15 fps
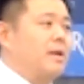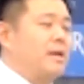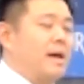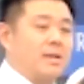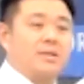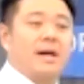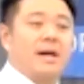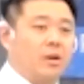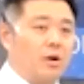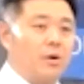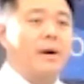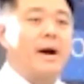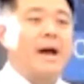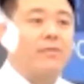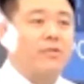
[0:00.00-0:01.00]
Yes, I
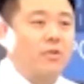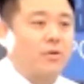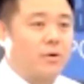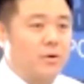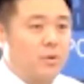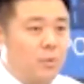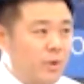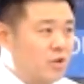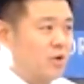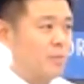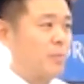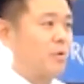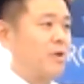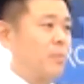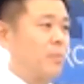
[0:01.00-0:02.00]
know I have to go to work
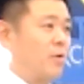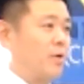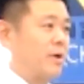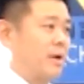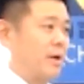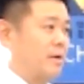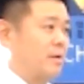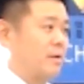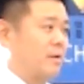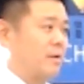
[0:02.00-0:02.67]
tomorrow morning.